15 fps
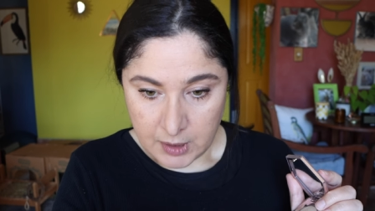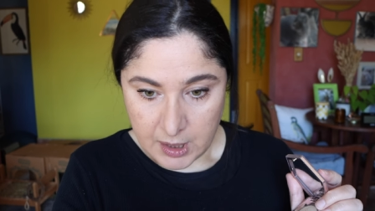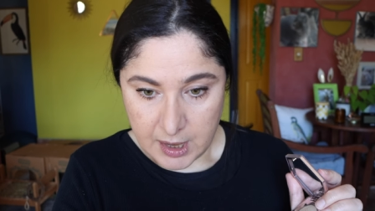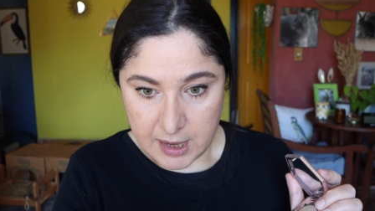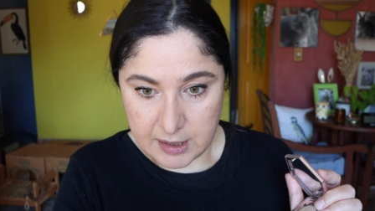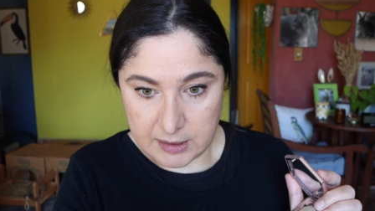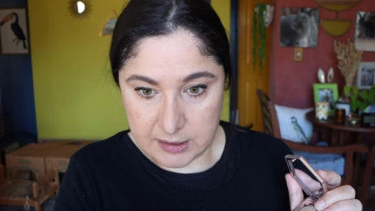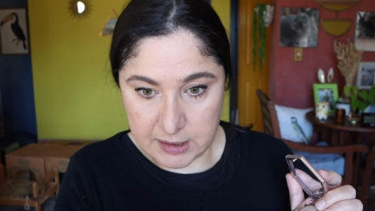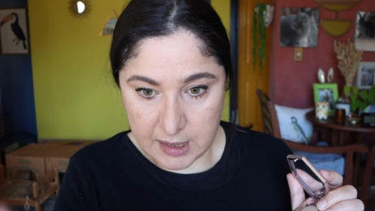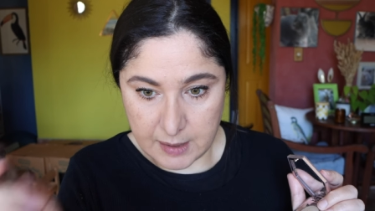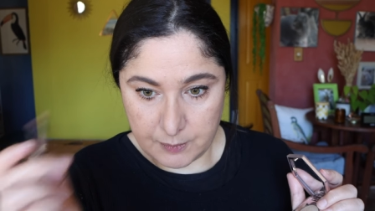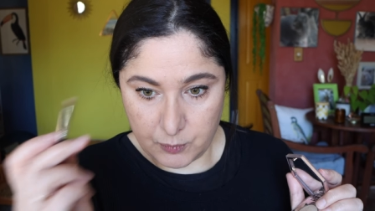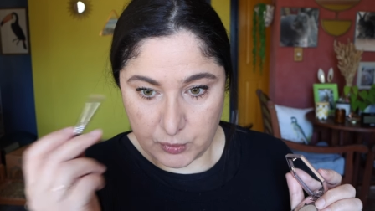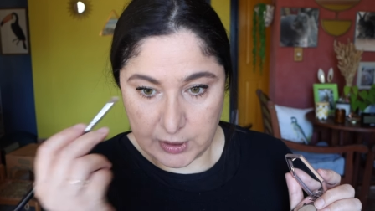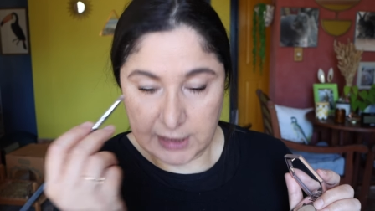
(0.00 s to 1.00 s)
and
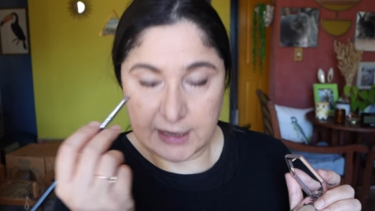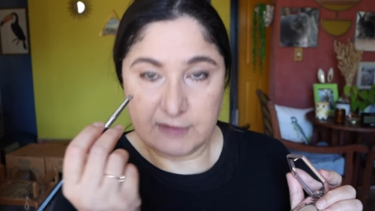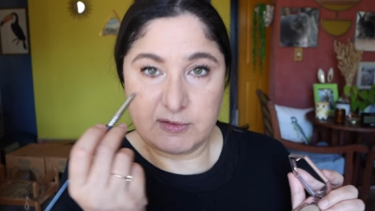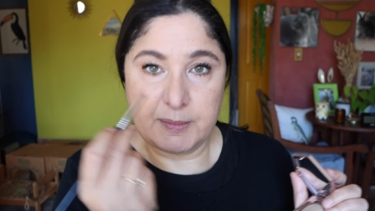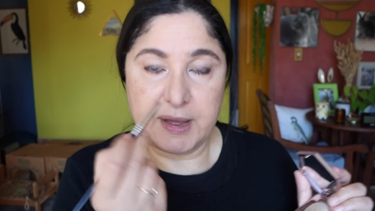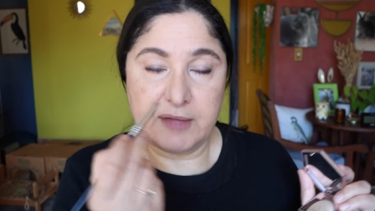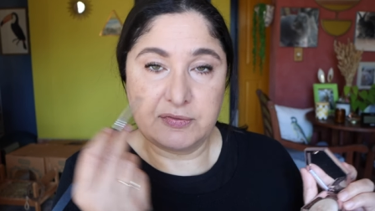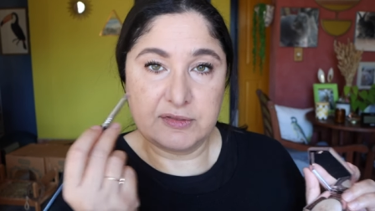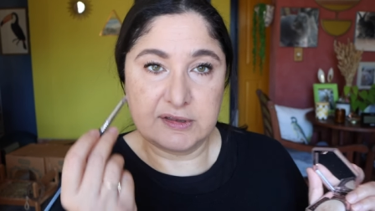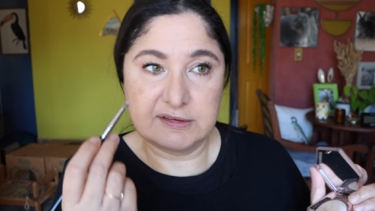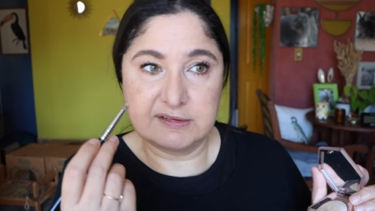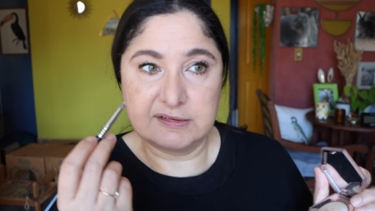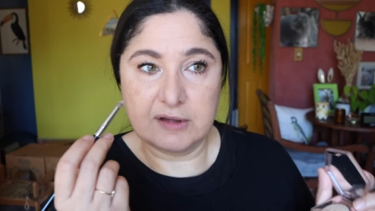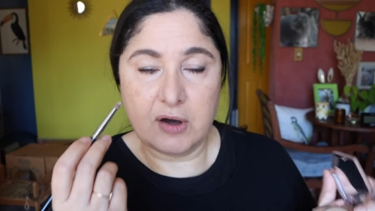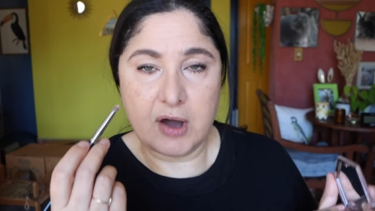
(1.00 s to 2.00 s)
um, what I love about
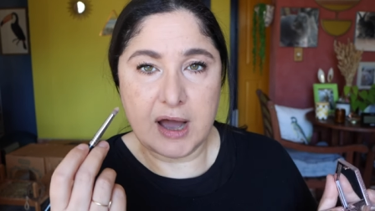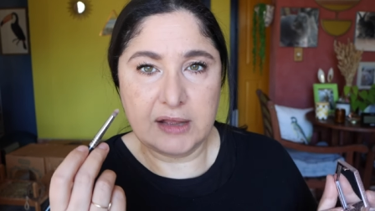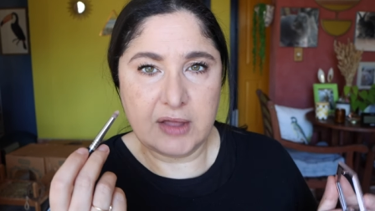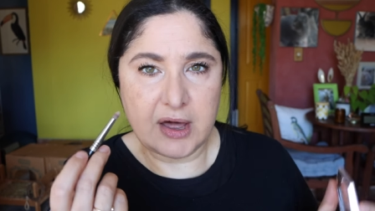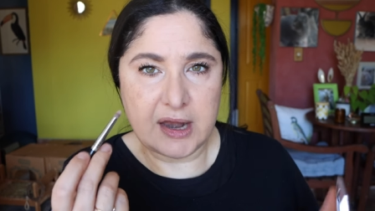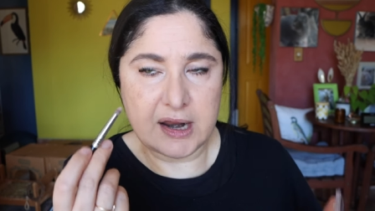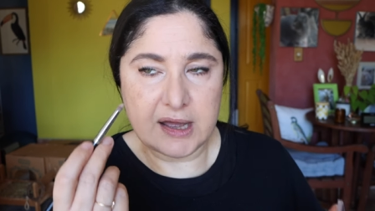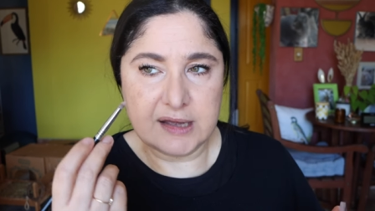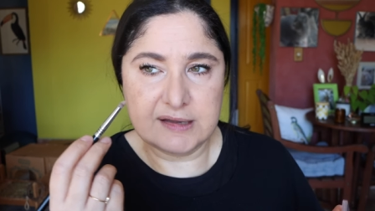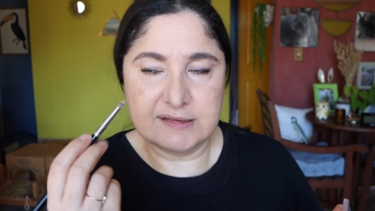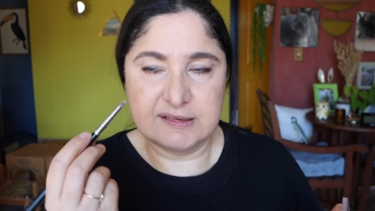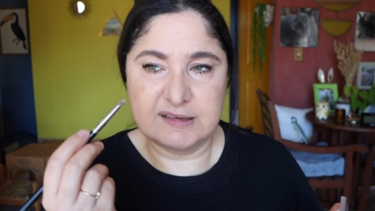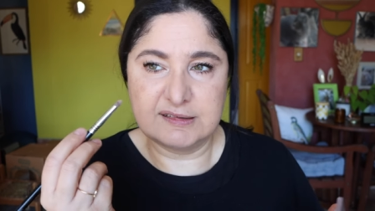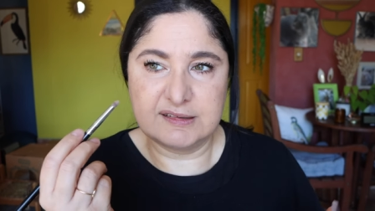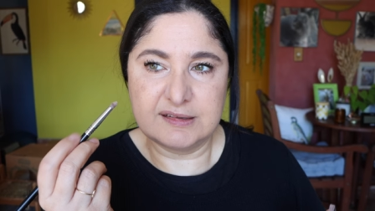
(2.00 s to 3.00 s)
this highlighter is
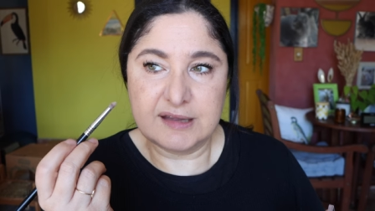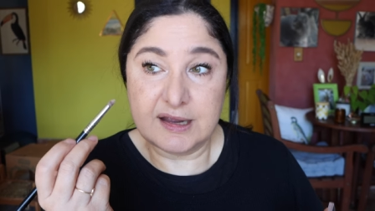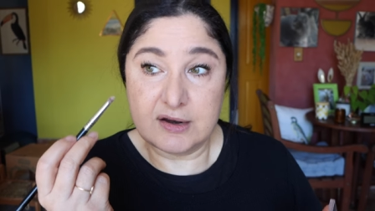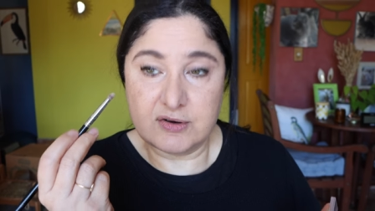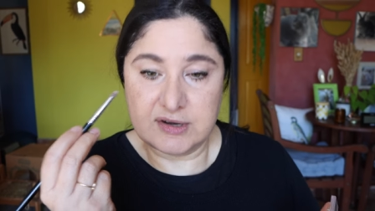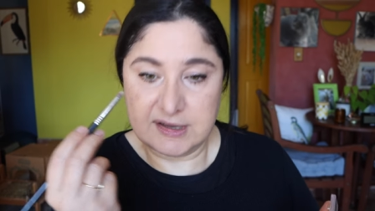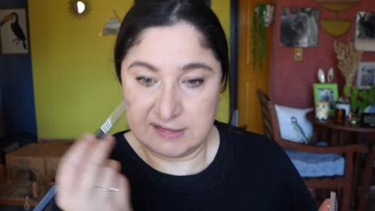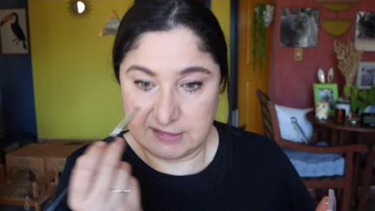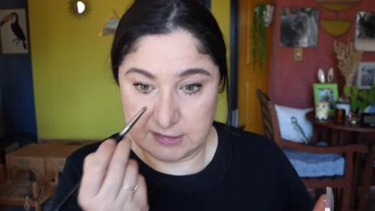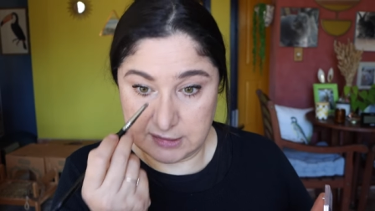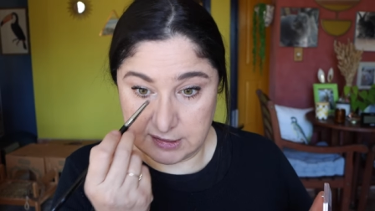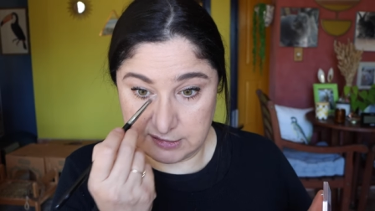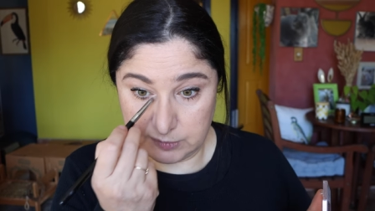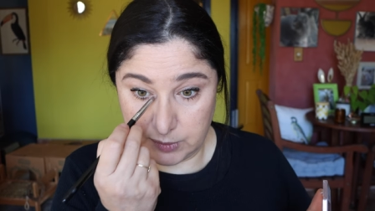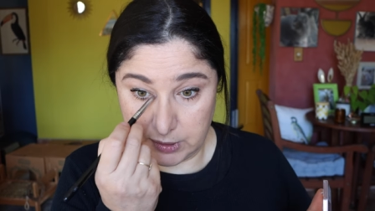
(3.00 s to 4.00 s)
it's iridescent
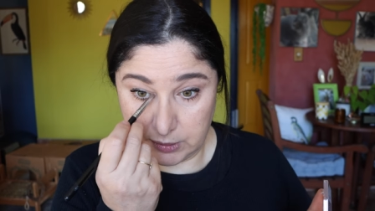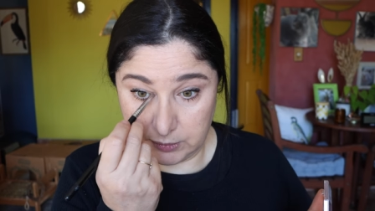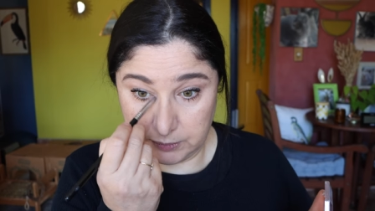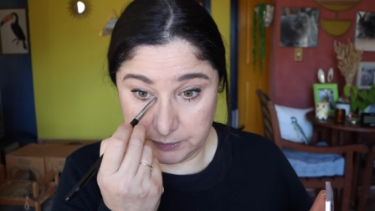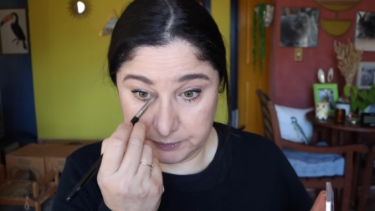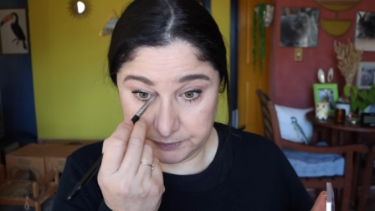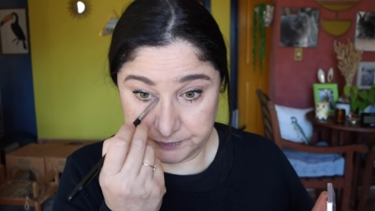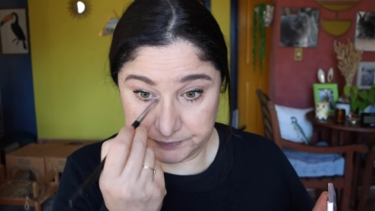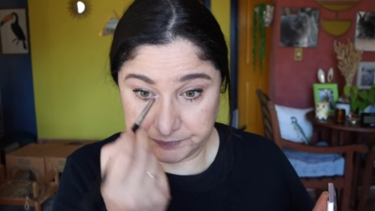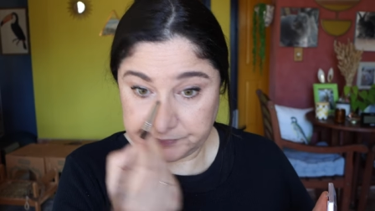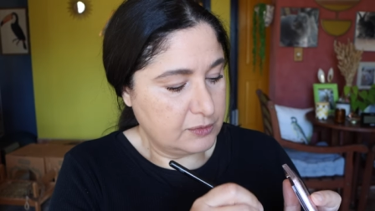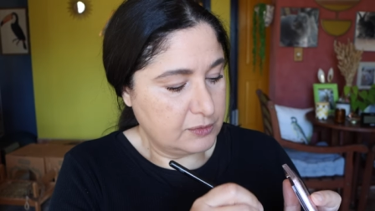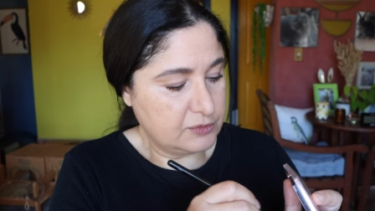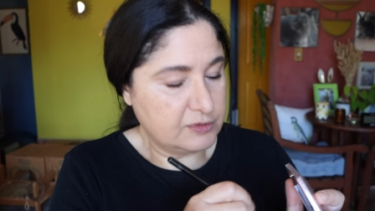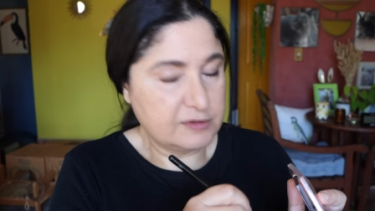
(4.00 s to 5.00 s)
as well
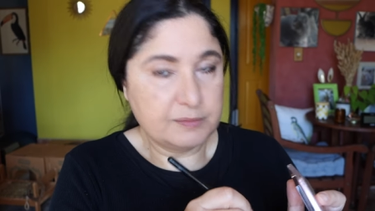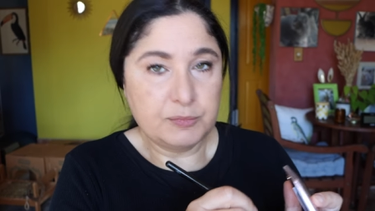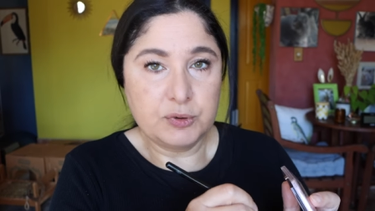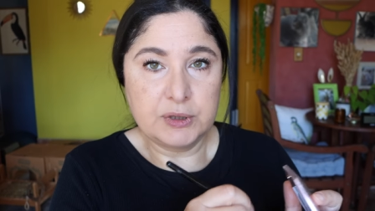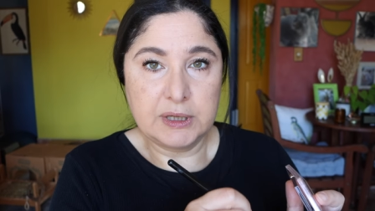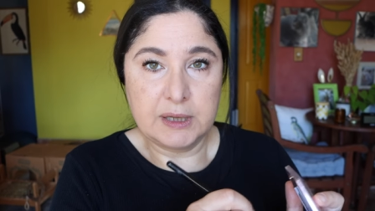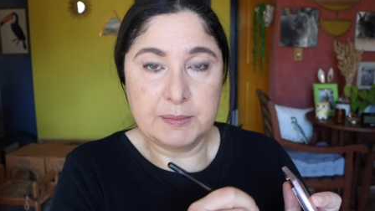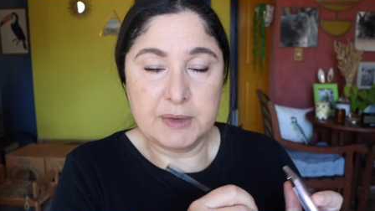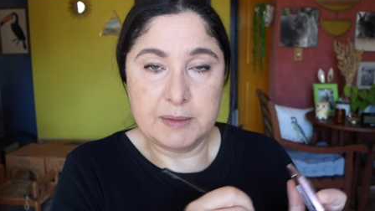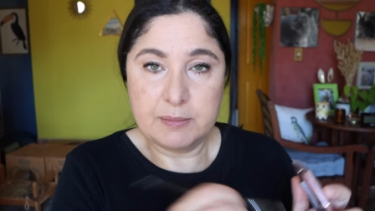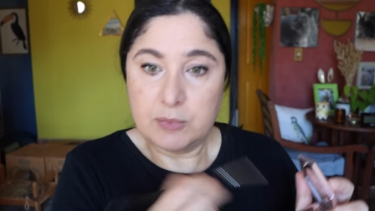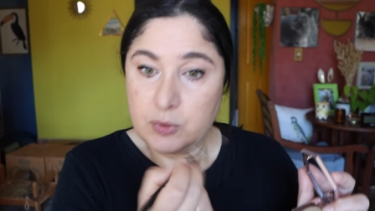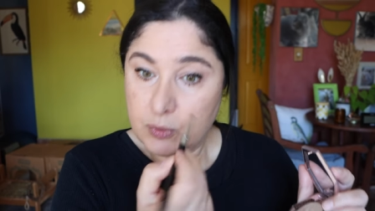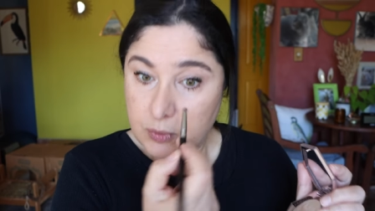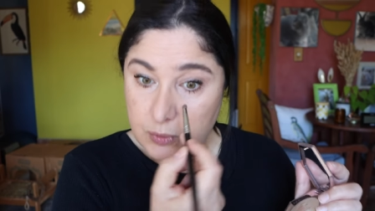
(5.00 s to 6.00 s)
just putting a bit
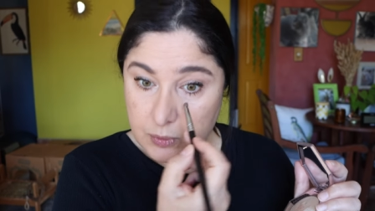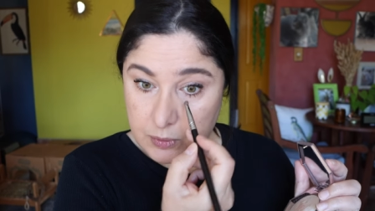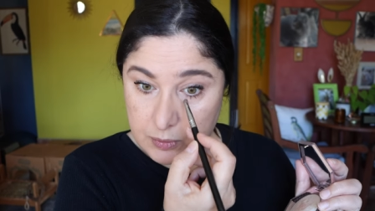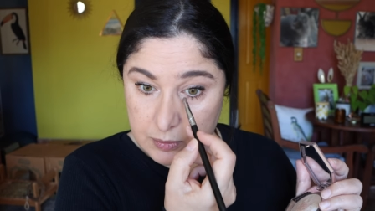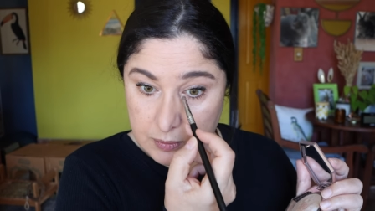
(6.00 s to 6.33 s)
more